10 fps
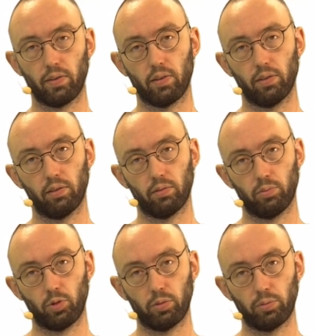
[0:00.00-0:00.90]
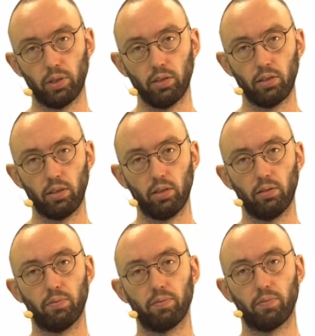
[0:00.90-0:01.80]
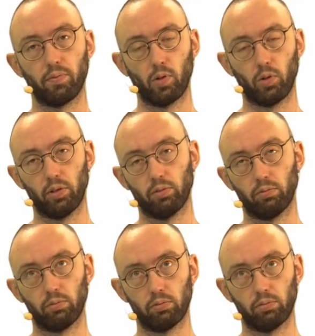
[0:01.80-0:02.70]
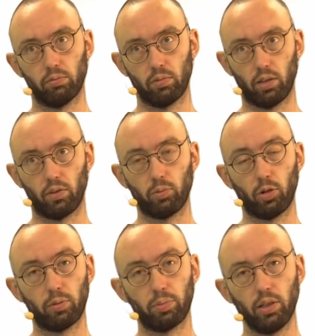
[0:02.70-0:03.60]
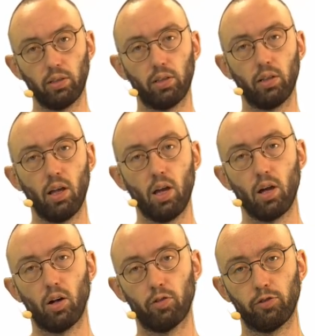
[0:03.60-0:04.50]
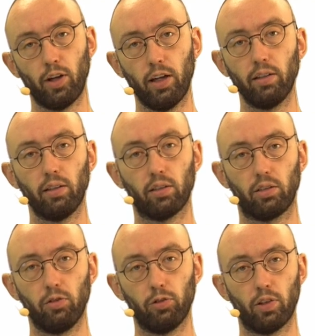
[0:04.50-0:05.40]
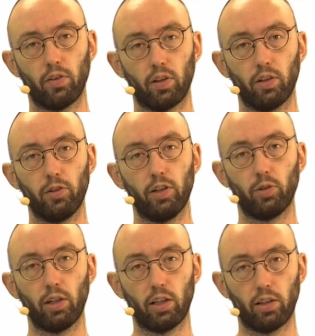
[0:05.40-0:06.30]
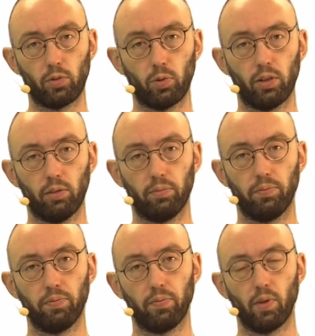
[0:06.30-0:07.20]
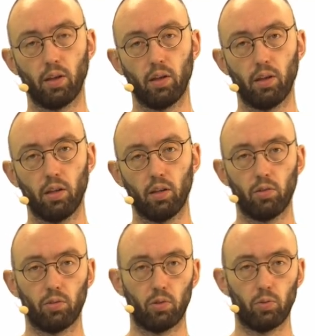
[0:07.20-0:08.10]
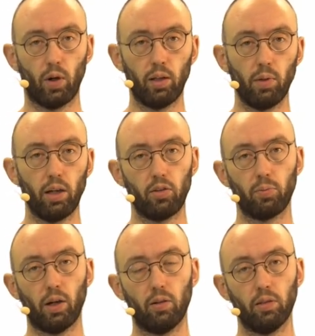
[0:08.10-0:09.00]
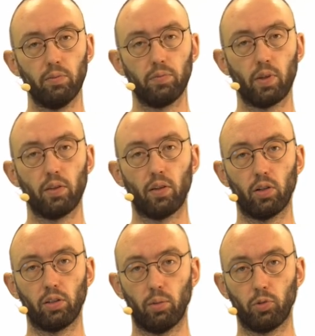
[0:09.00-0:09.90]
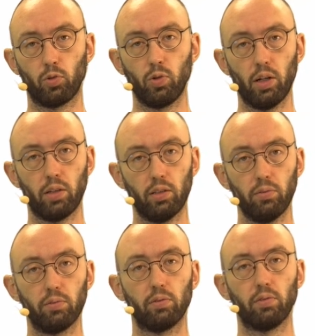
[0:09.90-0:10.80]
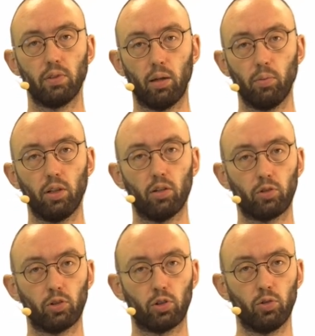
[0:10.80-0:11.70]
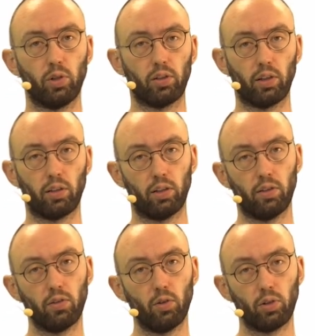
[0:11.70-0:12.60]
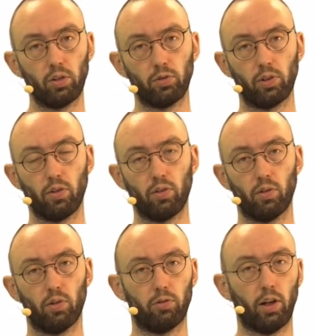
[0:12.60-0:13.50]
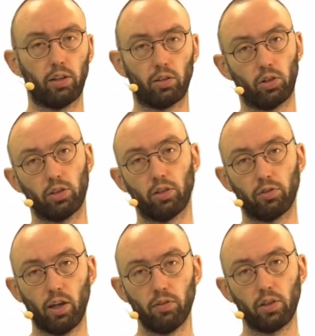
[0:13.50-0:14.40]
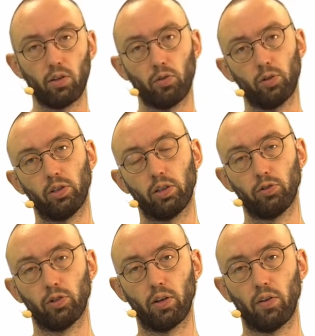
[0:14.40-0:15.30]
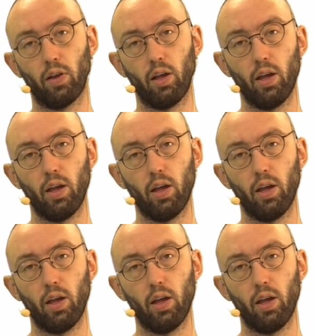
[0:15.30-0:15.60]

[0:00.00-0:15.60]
the probability, or the probability of finding a difference if there really is one. Or 1 minus power is our type 2 error, namely of concluding that there is no difference or finding not enough evidence for a difference